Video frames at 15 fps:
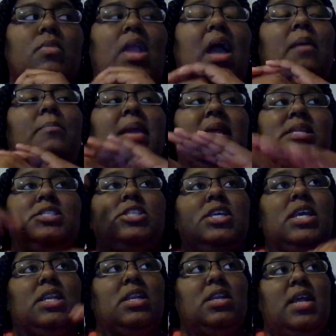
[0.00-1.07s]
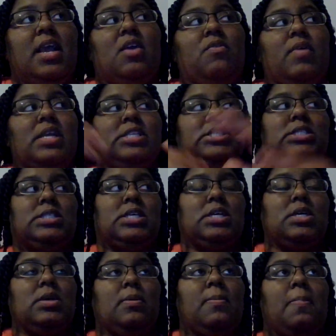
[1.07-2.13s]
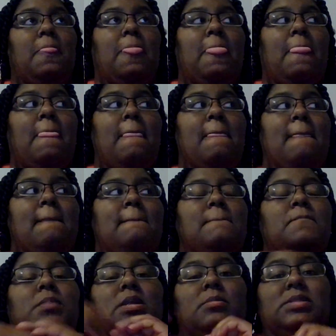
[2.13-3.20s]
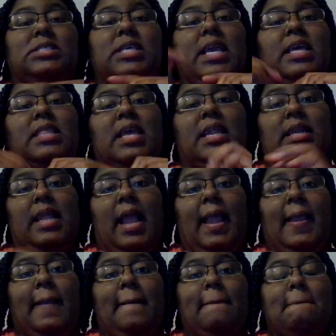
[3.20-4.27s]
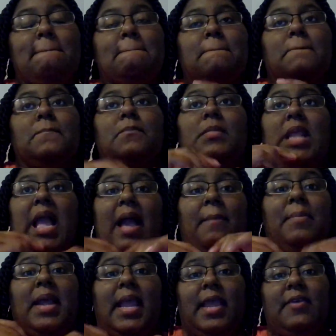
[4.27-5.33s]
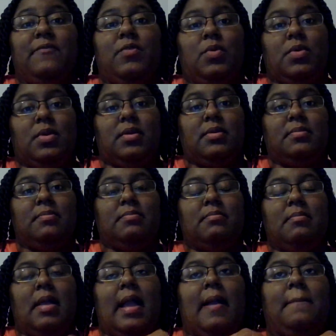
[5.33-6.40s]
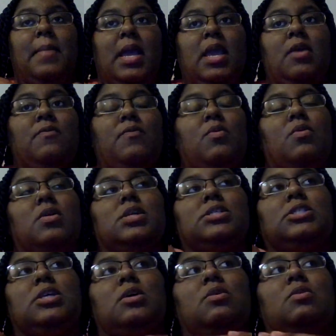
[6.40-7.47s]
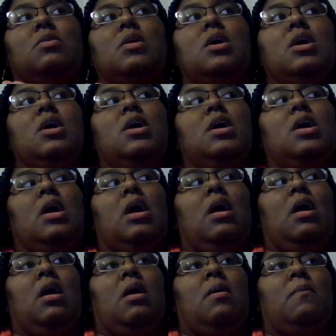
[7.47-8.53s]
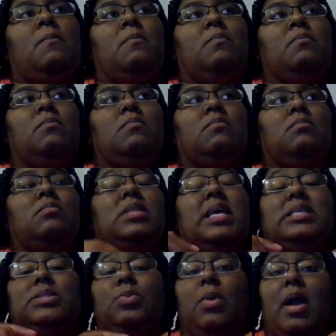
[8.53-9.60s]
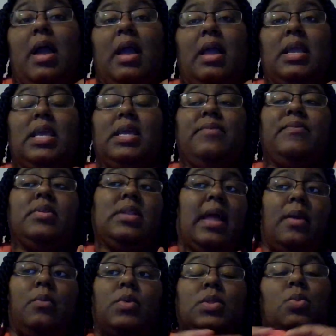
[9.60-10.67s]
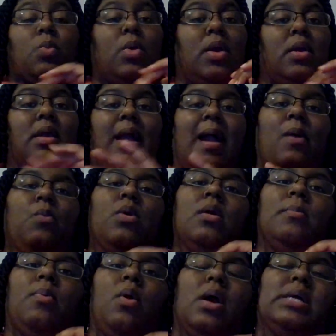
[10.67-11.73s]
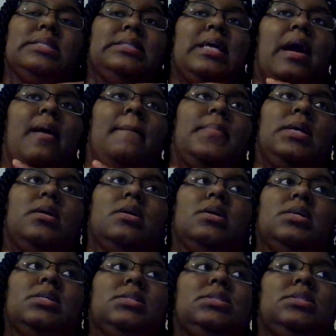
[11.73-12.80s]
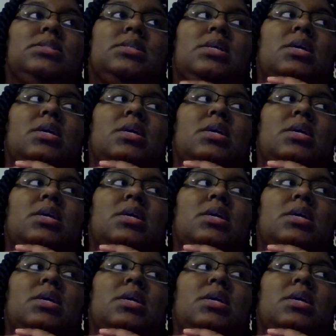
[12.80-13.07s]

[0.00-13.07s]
i managed to get the decorations up but i'm gonna tell you that night i paid for it i paid for it so um that's why even like with work, I work part time because